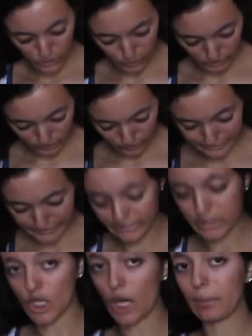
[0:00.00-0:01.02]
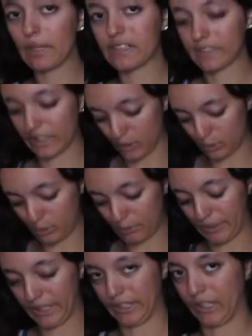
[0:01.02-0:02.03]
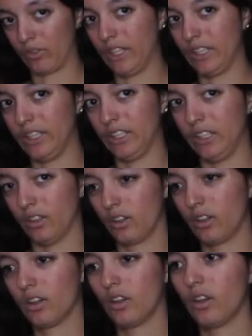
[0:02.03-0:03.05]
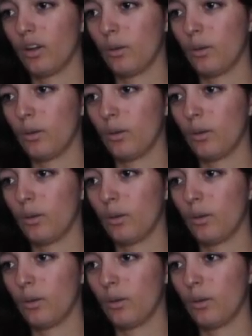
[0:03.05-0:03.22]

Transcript: is what it looks like. The top is like a little bit big like right here,